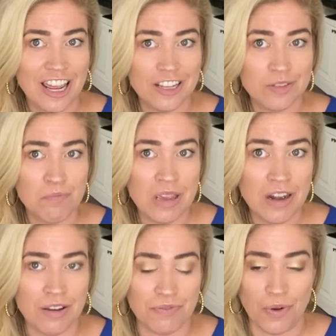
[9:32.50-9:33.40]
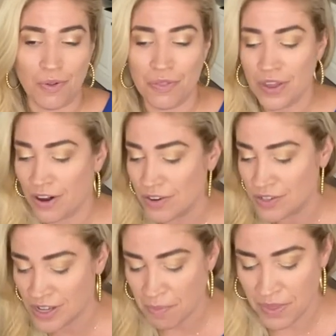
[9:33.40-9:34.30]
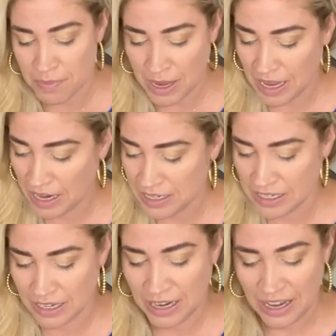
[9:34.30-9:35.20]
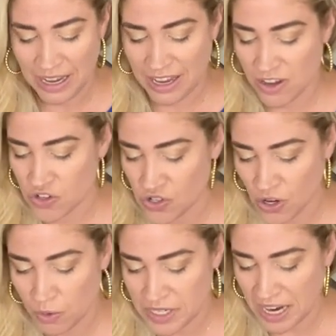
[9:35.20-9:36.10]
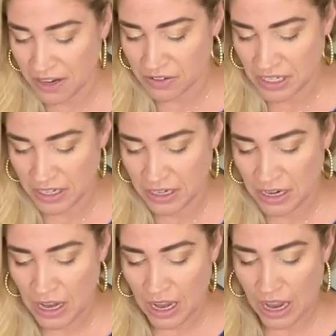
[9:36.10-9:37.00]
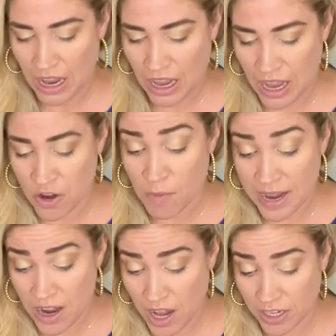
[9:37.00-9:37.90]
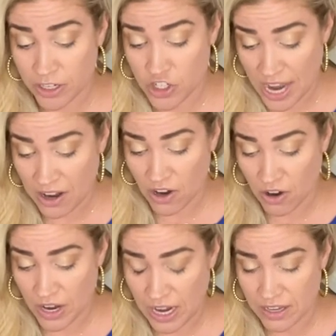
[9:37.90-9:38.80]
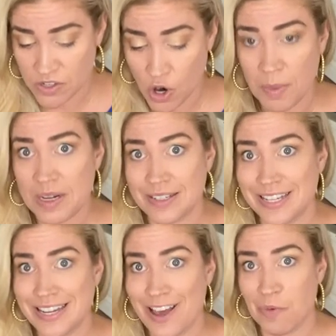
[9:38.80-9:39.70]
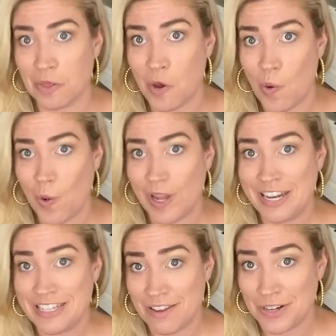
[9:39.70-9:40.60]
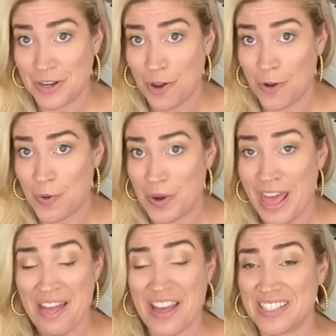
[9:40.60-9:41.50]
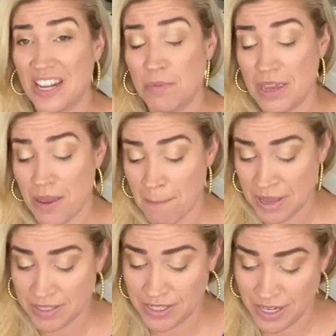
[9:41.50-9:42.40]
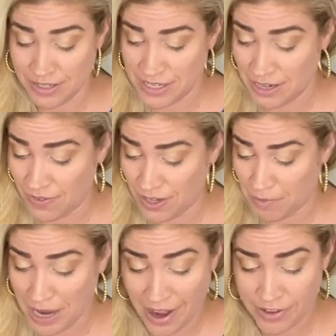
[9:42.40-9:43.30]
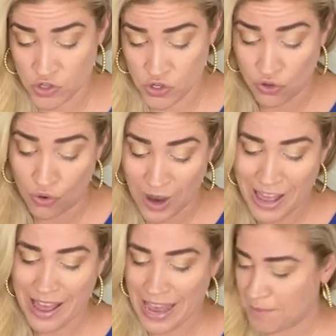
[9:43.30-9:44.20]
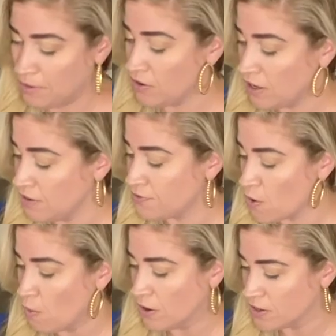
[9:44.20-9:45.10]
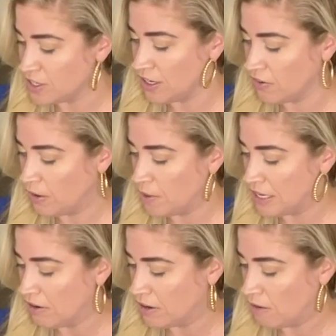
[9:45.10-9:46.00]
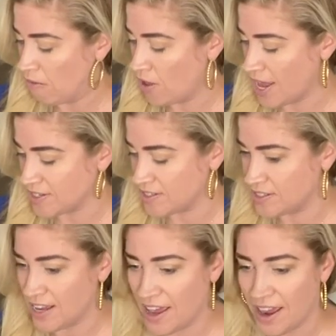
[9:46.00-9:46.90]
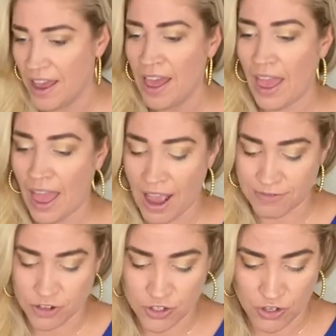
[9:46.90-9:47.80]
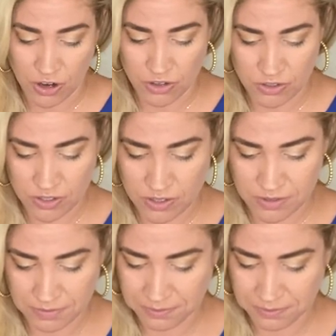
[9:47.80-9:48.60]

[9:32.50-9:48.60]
is meaningful. There is something behind it. He is so dialed in. Uh, I know my colleague Jack Curry is hoping to sit down with Cole and David Cone. That's going to be must see TV, but I too am looking forward to hearing what Gerrit Cole has to say after starts.